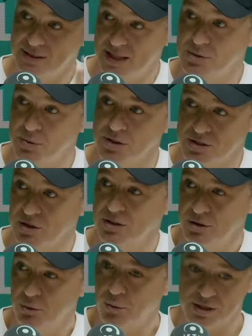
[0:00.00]
But that's what it's
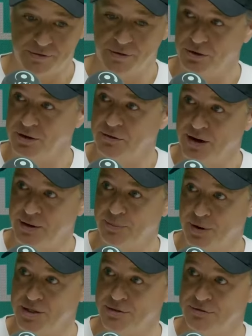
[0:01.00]
like. You always feel like you're
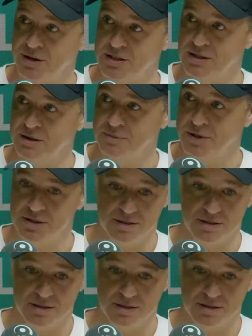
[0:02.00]
under pressure facing him.